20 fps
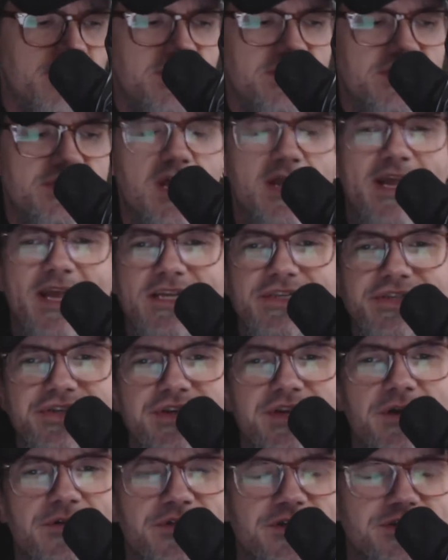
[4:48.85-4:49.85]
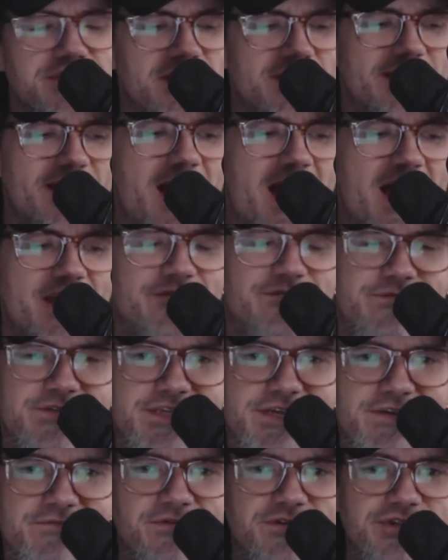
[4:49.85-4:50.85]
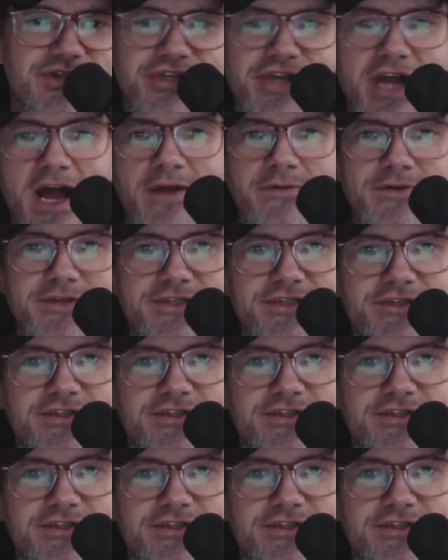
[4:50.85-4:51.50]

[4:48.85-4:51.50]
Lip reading: So I guess, there's a lot of different genres.